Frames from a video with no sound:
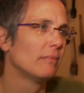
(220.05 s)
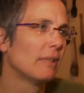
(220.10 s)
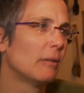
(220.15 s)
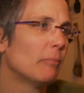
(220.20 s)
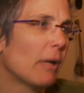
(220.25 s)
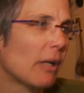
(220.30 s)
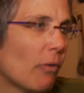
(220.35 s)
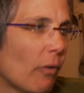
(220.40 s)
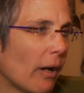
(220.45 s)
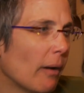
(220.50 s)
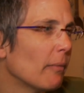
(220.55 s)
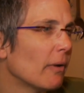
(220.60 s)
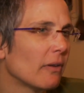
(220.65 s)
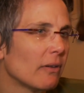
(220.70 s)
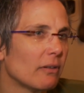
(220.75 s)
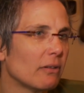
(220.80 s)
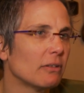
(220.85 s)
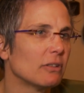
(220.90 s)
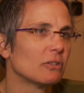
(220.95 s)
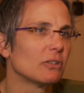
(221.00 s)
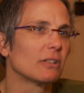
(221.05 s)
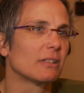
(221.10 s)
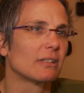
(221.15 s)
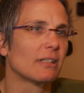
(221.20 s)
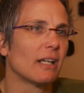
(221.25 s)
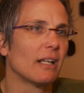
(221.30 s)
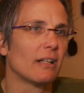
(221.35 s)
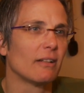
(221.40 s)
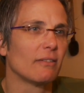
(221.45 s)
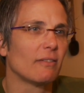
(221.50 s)
my grandmother, and just
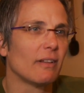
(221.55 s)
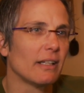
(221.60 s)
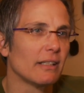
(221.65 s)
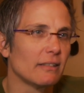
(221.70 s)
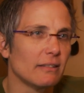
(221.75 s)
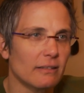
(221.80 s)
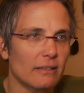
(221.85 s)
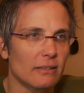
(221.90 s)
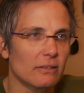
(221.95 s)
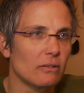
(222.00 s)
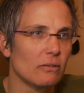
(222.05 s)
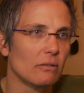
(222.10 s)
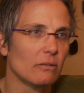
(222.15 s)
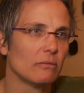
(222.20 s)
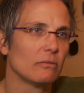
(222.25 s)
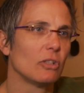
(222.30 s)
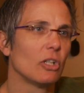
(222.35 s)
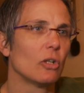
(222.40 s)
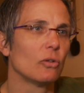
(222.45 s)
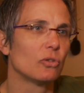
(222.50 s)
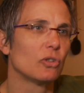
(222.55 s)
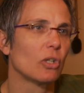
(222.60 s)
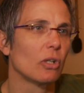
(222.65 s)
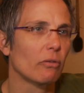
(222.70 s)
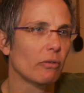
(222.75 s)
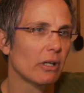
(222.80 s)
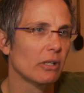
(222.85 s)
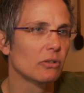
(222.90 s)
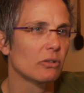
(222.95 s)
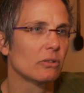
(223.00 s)
kind of like this,
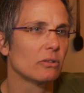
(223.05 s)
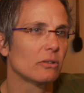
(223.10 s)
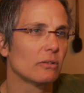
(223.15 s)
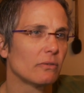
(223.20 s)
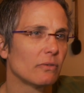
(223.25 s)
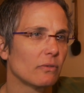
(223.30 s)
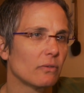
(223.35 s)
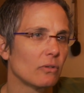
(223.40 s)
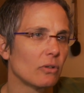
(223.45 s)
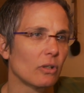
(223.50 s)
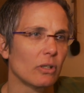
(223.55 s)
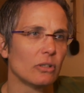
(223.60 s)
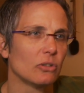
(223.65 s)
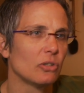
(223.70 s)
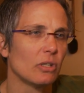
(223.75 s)
generations of cooking.